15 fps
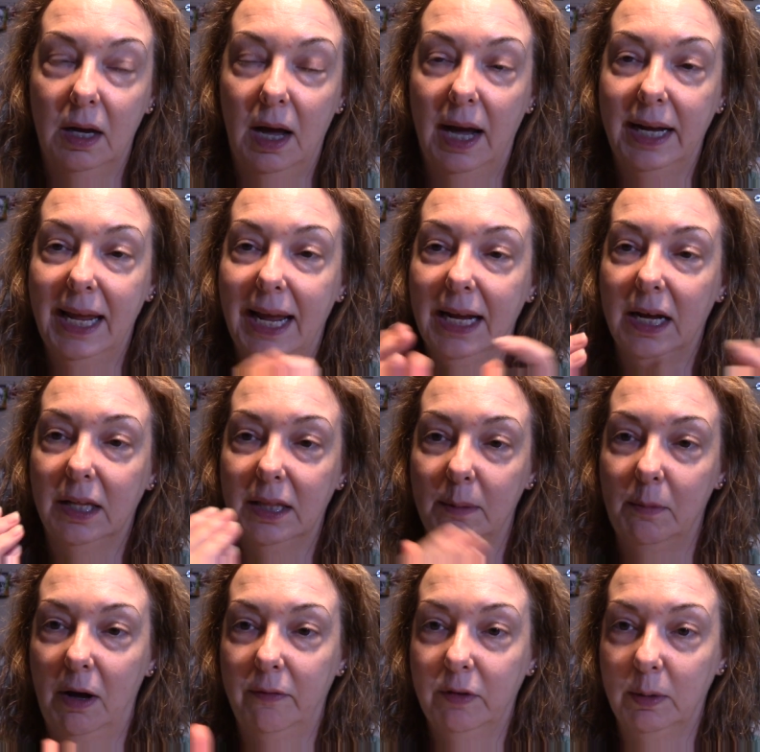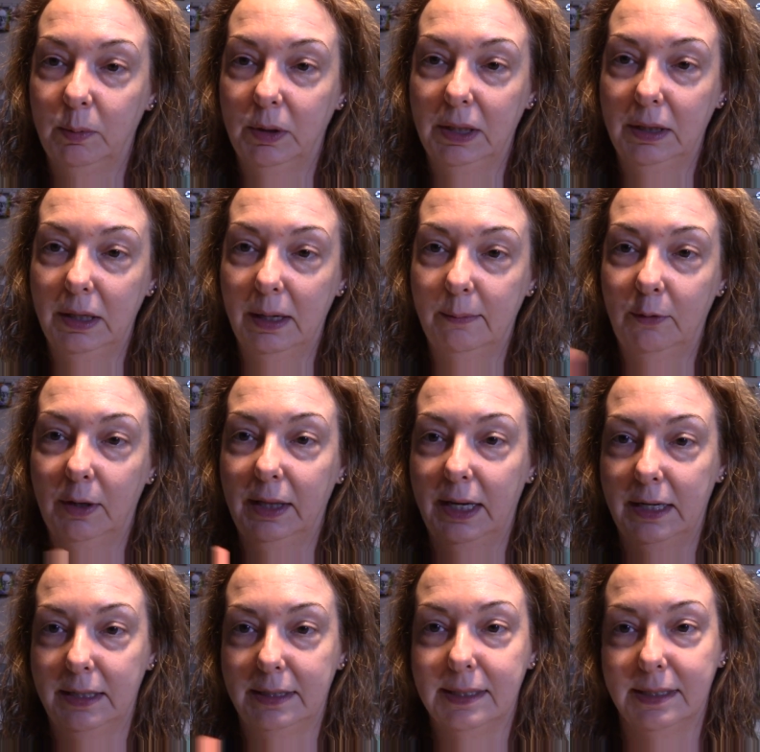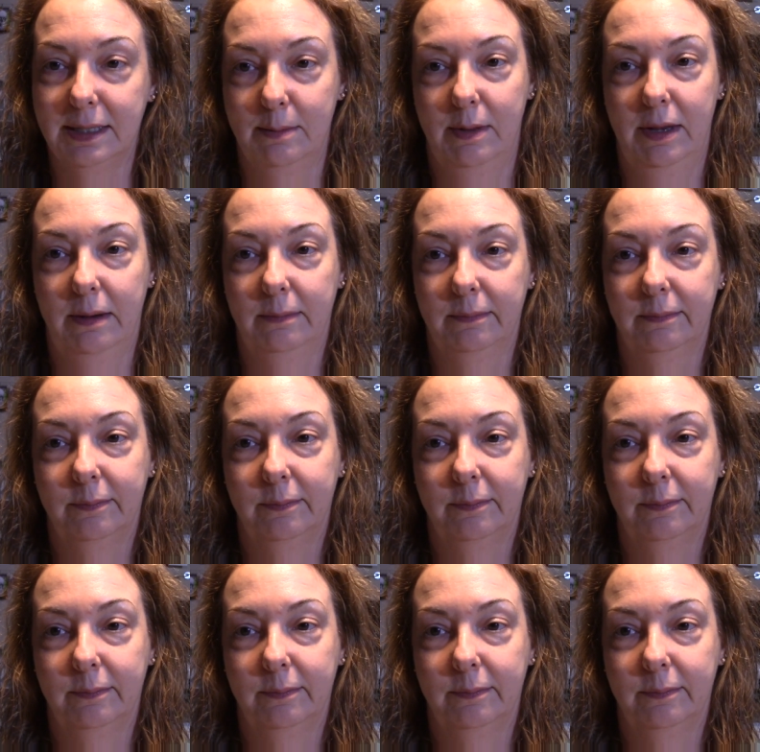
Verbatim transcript: cut them off completely. I'm related to some of them.